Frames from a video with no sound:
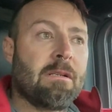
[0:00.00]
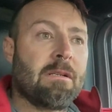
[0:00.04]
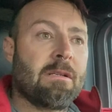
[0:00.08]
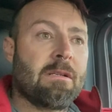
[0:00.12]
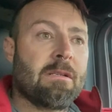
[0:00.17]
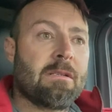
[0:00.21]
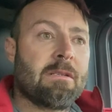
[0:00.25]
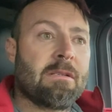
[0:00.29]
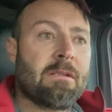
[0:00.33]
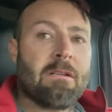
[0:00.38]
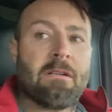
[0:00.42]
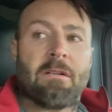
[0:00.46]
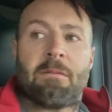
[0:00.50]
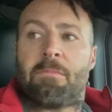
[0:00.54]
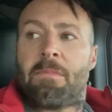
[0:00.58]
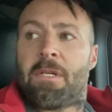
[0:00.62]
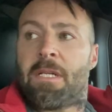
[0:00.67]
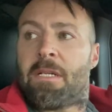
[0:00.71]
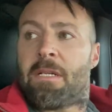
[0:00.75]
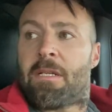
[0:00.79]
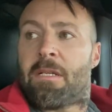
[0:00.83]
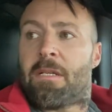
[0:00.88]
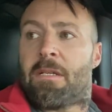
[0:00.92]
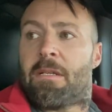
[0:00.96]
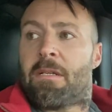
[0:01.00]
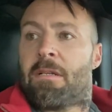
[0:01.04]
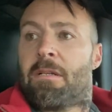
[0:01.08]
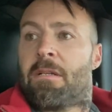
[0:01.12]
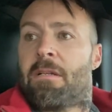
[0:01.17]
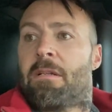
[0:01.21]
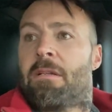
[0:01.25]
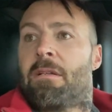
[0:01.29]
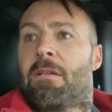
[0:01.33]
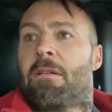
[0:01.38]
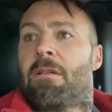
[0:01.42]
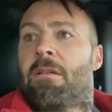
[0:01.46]
That's not me.
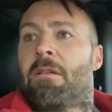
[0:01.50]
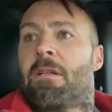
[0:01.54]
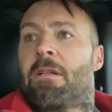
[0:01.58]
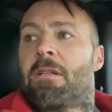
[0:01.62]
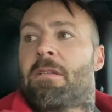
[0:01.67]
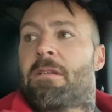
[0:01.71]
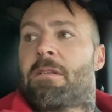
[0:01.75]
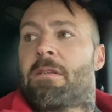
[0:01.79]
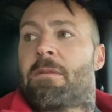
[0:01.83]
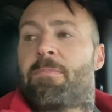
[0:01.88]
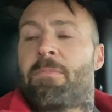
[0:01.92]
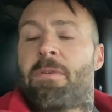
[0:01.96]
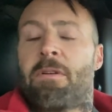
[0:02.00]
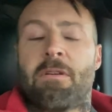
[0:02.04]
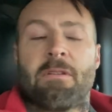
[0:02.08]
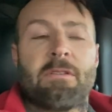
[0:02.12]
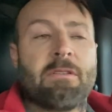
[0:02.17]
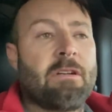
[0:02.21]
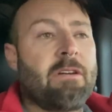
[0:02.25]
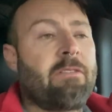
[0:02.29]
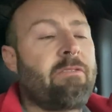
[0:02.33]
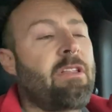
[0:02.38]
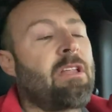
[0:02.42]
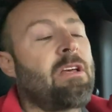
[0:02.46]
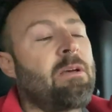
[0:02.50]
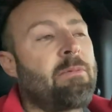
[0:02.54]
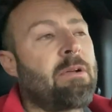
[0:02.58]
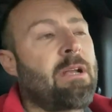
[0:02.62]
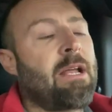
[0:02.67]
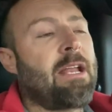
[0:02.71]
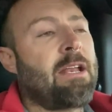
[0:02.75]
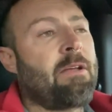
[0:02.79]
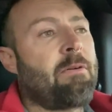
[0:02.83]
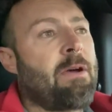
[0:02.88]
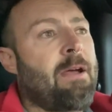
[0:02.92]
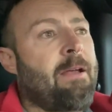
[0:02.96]
That's the person over there. But
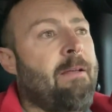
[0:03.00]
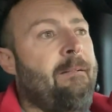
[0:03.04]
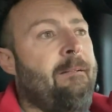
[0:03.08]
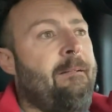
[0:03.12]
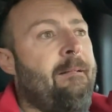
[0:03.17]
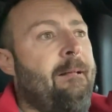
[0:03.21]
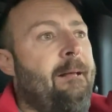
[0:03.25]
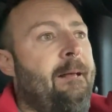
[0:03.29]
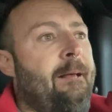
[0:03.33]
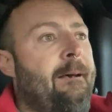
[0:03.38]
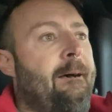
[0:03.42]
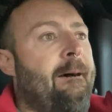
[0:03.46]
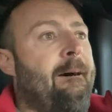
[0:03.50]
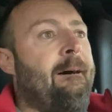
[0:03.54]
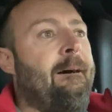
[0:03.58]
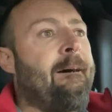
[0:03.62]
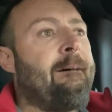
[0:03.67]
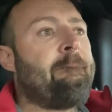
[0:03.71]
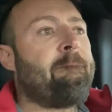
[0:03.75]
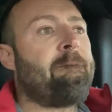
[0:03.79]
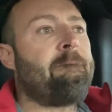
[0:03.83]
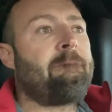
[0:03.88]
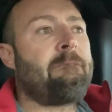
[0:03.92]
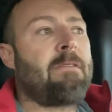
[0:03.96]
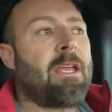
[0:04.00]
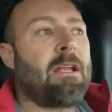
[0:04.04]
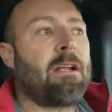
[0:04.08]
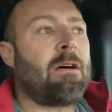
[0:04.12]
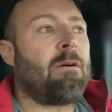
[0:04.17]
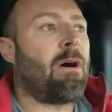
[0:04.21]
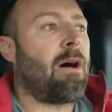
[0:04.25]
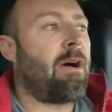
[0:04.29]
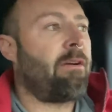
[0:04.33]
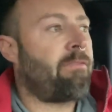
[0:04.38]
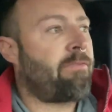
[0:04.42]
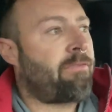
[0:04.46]
anyway, um, you
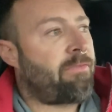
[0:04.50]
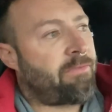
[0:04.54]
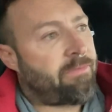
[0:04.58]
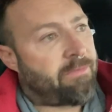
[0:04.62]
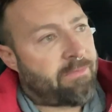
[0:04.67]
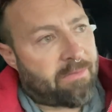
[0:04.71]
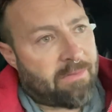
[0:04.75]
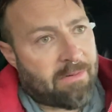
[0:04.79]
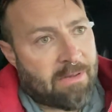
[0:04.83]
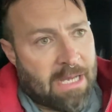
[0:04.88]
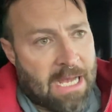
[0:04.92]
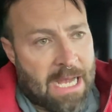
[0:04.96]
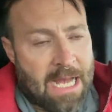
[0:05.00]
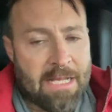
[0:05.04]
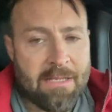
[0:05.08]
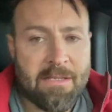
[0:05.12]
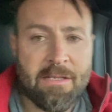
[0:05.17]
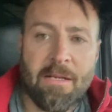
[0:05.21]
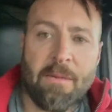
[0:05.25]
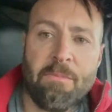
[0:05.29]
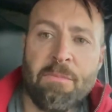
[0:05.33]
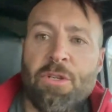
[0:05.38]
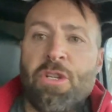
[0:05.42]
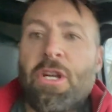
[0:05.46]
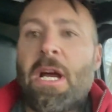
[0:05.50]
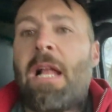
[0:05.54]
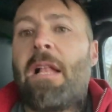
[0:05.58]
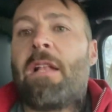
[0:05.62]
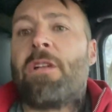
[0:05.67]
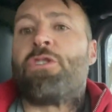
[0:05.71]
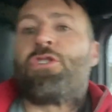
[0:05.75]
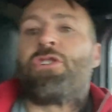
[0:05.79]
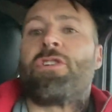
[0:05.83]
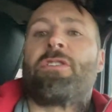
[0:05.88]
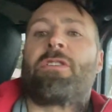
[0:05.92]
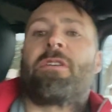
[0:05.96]
know, I've had some
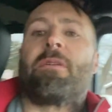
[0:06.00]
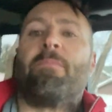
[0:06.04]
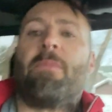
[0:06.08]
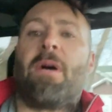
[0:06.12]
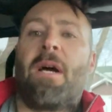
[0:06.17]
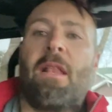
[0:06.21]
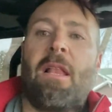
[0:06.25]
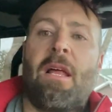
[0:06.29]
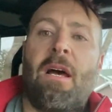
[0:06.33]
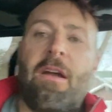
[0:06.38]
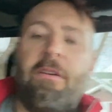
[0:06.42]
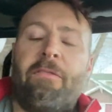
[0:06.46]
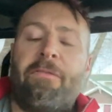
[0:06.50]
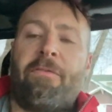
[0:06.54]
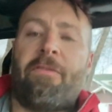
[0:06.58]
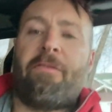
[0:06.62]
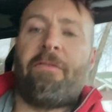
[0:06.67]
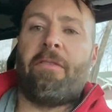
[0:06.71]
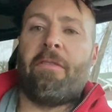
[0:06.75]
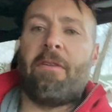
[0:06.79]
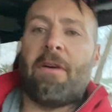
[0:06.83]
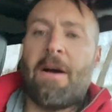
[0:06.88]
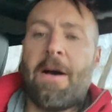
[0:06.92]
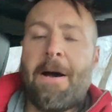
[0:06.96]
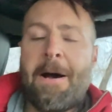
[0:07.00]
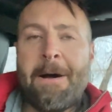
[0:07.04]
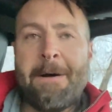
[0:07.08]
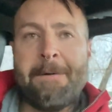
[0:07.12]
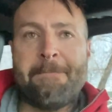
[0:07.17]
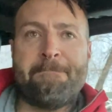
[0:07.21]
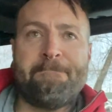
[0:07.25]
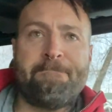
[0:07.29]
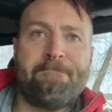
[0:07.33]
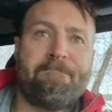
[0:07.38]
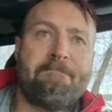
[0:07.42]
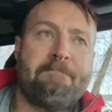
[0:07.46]
challenges in my life.
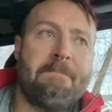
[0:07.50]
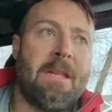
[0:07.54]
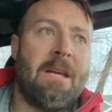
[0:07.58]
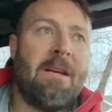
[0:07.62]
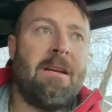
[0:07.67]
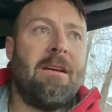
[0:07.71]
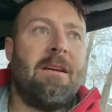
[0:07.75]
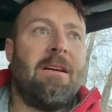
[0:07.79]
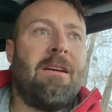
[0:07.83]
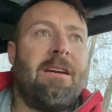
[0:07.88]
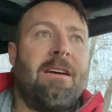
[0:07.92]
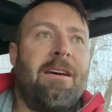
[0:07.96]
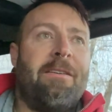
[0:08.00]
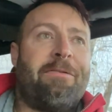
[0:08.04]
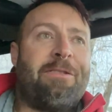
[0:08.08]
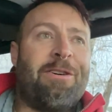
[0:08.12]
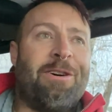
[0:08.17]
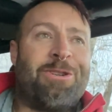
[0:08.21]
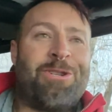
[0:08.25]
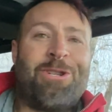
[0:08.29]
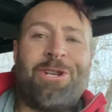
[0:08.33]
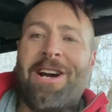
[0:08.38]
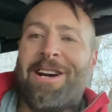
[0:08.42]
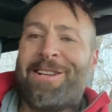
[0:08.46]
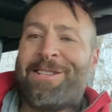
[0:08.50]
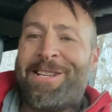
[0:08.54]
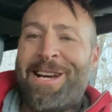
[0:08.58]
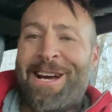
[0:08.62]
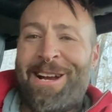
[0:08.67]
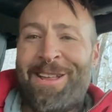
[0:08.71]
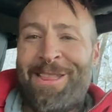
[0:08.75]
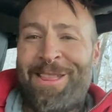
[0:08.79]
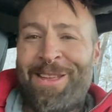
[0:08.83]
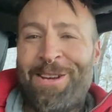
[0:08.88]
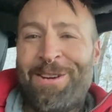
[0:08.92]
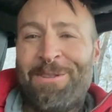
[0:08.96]
Um, I've got chucked
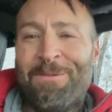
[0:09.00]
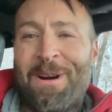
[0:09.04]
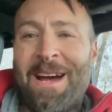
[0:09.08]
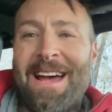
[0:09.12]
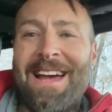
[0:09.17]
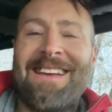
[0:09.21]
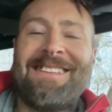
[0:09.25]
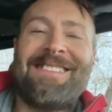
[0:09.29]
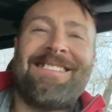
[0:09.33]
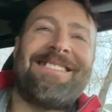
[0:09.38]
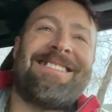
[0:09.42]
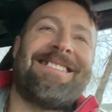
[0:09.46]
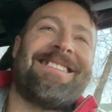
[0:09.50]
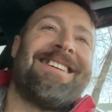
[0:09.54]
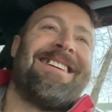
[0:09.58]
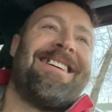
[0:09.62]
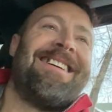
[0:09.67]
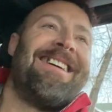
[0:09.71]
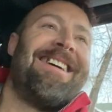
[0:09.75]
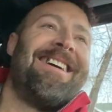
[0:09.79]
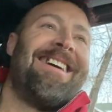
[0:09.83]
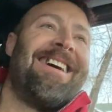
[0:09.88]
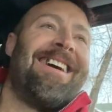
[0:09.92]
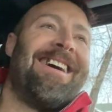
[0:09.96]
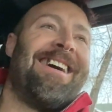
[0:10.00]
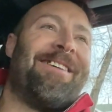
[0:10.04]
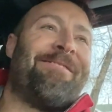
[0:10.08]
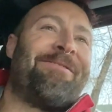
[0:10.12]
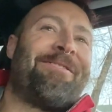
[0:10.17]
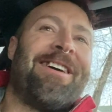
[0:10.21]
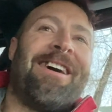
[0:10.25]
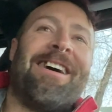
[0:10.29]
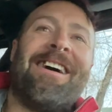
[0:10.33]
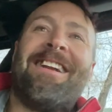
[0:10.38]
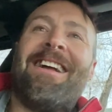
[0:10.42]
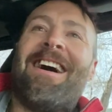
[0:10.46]
out of the US. I've
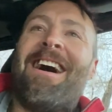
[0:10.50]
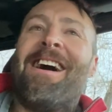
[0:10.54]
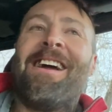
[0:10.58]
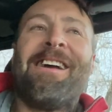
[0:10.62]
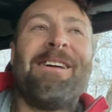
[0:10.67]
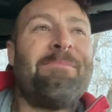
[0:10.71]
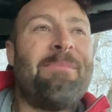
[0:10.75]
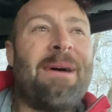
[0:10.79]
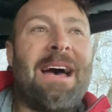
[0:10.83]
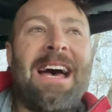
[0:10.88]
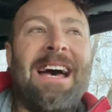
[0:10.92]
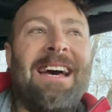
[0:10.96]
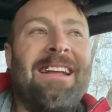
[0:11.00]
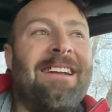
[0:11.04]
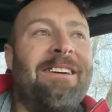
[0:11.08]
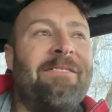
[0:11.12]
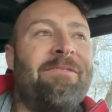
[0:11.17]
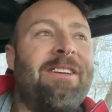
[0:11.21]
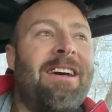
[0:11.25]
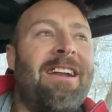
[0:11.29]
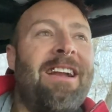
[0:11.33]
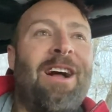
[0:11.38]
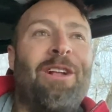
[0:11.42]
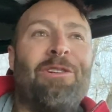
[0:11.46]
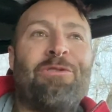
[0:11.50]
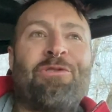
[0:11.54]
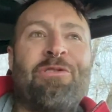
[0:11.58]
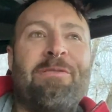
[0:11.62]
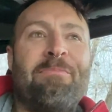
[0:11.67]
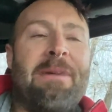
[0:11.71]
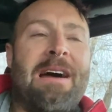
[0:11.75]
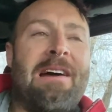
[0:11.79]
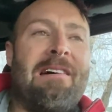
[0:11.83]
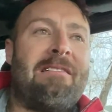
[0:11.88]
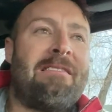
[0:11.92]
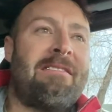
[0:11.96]
done Ironman. I've done ultra
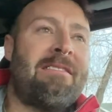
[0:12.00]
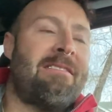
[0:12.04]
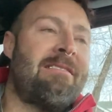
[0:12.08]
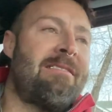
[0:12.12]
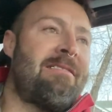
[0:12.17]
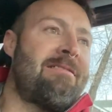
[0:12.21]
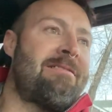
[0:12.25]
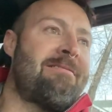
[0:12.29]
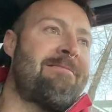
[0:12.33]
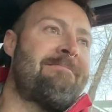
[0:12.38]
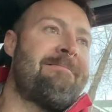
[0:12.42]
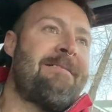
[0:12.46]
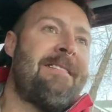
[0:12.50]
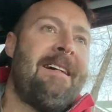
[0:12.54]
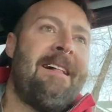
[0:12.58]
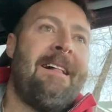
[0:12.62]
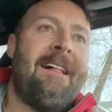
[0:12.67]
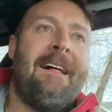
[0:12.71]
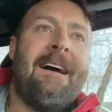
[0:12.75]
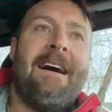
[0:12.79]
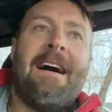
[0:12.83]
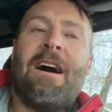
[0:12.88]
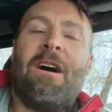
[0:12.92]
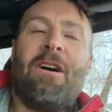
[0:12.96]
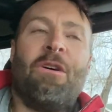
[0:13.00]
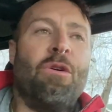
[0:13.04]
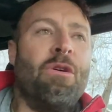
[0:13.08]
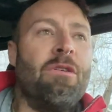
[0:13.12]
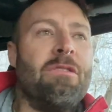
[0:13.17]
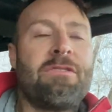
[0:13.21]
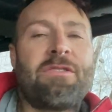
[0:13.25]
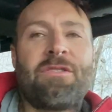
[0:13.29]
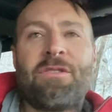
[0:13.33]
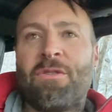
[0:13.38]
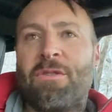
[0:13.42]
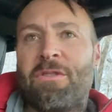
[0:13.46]
marathon. Uh,
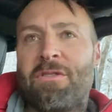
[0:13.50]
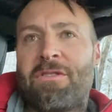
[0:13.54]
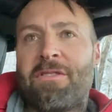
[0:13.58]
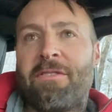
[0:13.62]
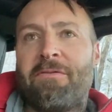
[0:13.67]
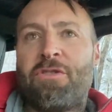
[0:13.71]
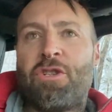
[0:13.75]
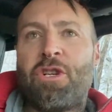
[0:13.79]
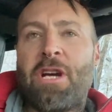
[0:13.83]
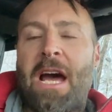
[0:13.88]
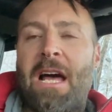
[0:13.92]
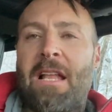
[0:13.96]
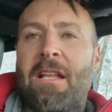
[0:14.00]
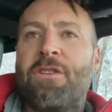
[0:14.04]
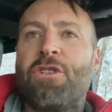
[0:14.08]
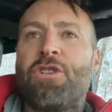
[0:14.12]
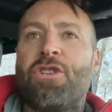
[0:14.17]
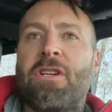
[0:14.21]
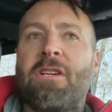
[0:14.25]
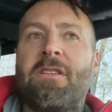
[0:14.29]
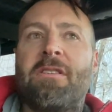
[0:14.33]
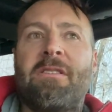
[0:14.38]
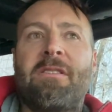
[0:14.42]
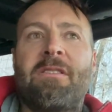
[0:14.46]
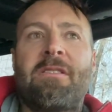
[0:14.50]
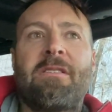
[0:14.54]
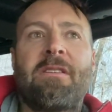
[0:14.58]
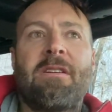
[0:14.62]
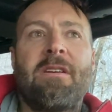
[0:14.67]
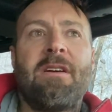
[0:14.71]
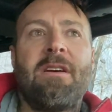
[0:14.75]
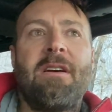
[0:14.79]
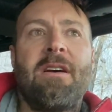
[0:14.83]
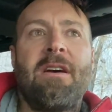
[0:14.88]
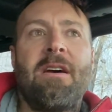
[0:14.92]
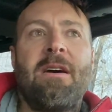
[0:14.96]
all sorts of challenges,
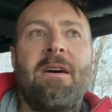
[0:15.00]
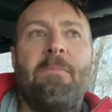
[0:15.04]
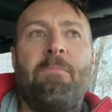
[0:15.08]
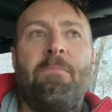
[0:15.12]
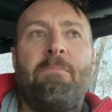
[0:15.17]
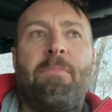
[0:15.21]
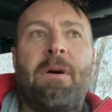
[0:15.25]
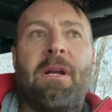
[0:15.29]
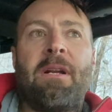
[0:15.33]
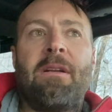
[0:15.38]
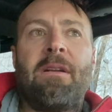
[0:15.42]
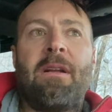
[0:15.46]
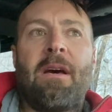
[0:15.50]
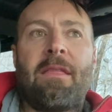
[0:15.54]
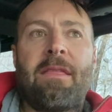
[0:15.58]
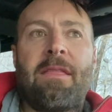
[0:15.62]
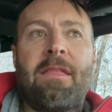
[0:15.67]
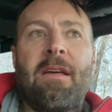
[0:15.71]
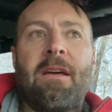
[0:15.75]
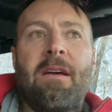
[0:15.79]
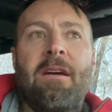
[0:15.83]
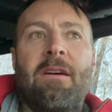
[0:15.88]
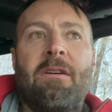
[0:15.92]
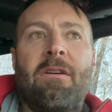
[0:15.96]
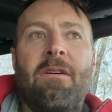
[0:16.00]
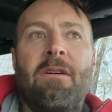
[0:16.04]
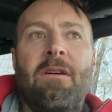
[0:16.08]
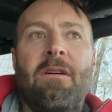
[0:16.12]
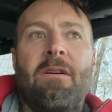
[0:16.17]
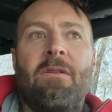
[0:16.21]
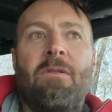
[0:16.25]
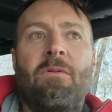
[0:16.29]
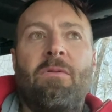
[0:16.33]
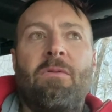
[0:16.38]
but nothing.